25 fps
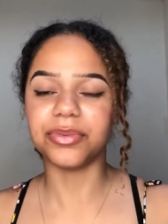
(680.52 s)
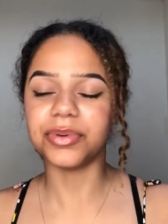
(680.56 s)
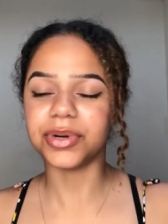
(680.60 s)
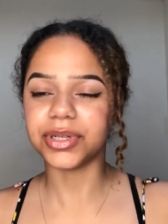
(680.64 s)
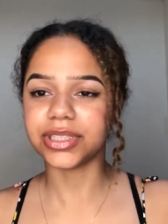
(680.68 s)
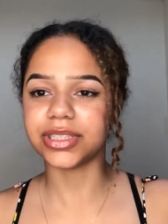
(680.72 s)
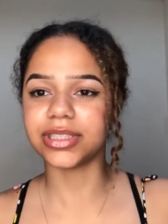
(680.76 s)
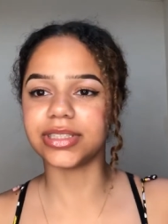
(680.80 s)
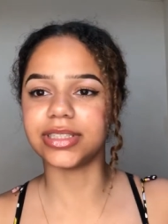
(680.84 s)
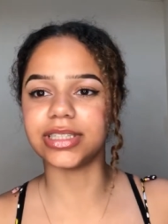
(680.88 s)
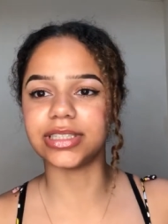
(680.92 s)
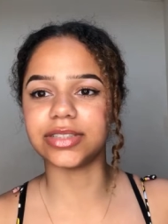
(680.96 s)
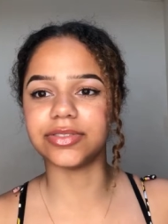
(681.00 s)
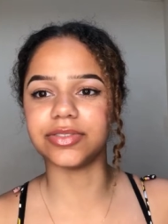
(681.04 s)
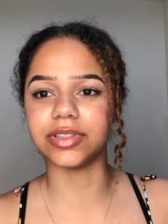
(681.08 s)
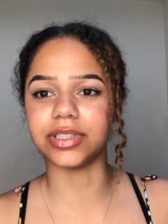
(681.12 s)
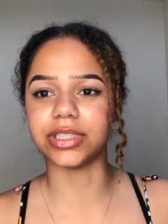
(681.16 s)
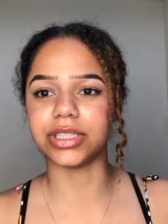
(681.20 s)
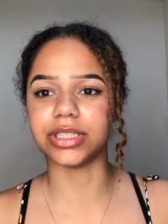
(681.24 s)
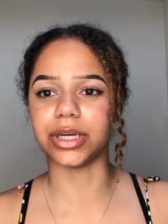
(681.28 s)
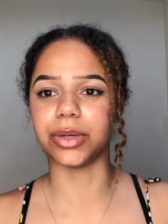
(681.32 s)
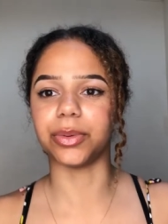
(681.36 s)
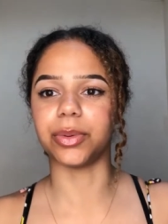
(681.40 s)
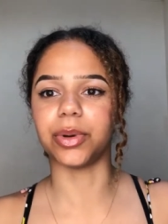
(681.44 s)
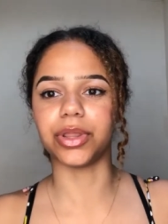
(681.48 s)
watching this
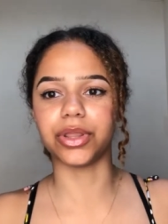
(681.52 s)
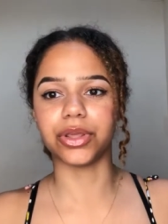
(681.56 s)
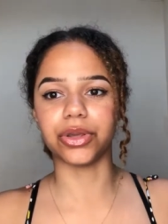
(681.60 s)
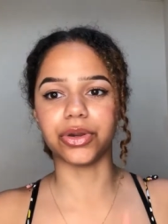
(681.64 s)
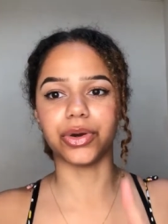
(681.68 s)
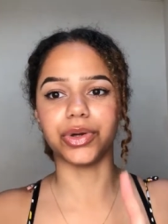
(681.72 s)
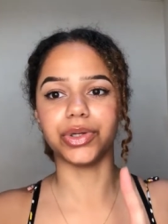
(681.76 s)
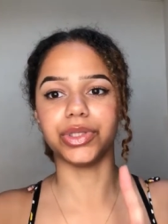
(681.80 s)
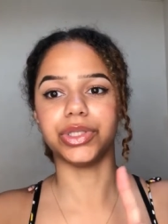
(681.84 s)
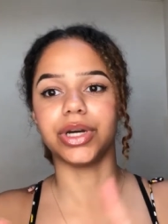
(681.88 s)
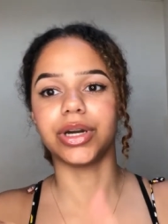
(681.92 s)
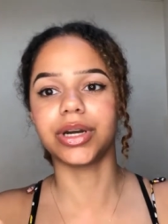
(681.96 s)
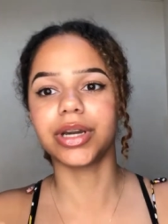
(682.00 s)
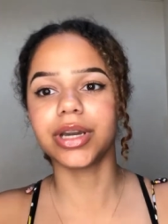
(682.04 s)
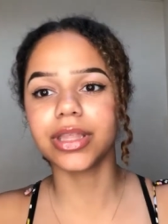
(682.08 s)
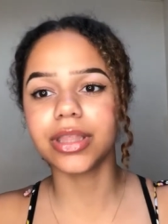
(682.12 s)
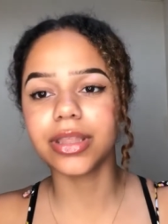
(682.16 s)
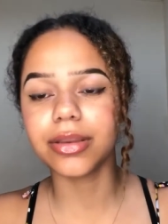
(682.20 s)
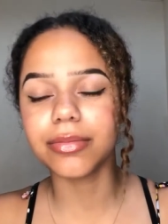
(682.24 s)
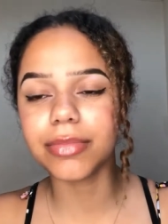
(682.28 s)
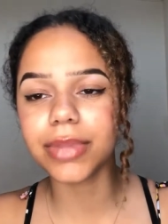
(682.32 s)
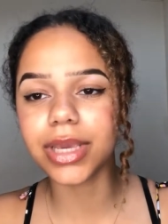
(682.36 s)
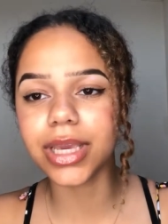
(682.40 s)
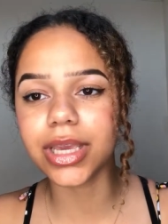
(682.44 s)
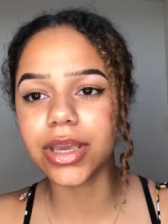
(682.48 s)
video, whether you're younger
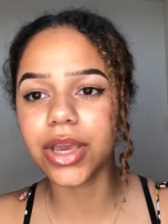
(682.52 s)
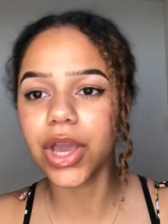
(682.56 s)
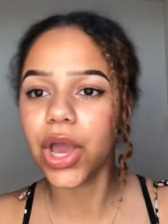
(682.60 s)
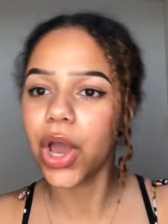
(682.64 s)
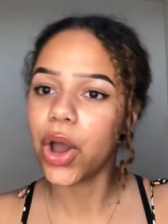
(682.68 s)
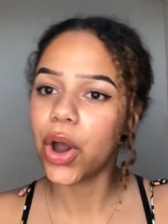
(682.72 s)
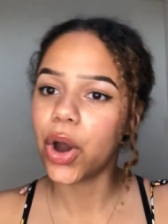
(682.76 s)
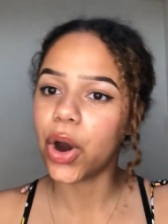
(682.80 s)
than me,